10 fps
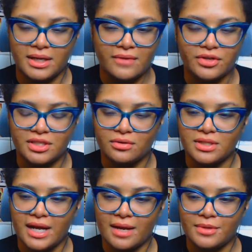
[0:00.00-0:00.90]
And every single
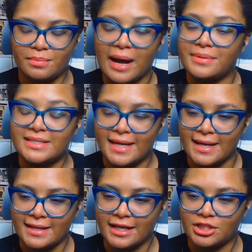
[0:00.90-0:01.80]
time, you popped his
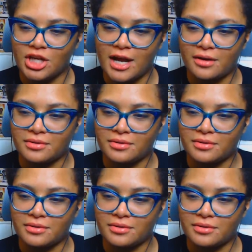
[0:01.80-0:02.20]
hand like a child.